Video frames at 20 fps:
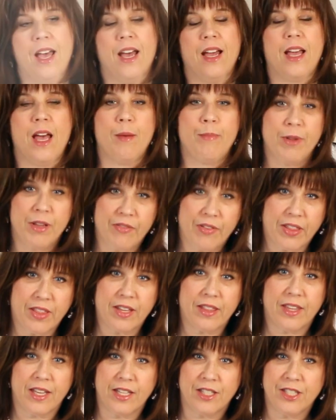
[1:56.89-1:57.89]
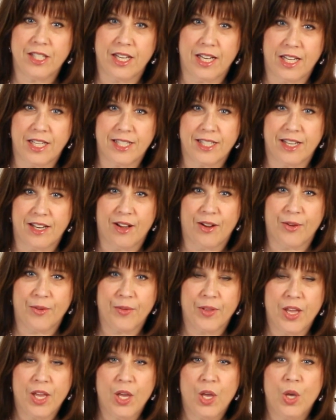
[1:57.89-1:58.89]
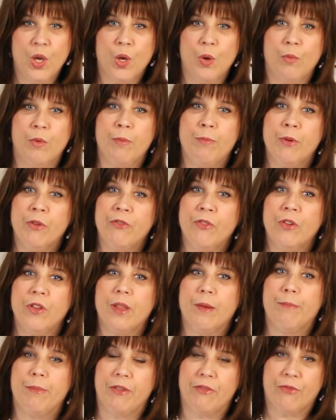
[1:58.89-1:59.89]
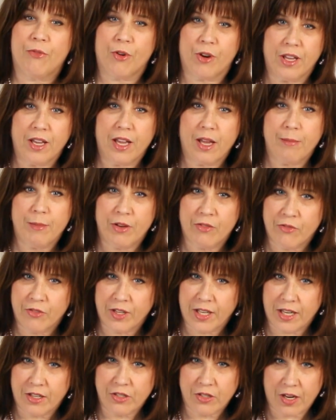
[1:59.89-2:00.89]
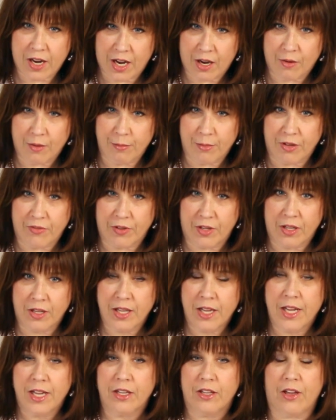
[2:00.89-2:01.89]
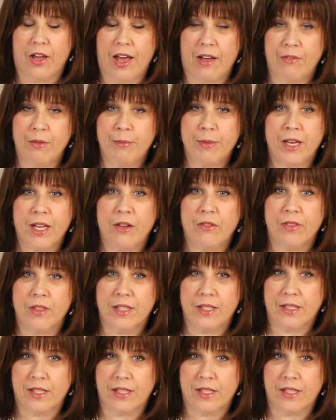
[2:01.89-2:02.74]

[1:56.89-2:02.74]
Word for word: A couple of other things you need to know. We prefer that before you come in for laser hair removal, you haven't been out in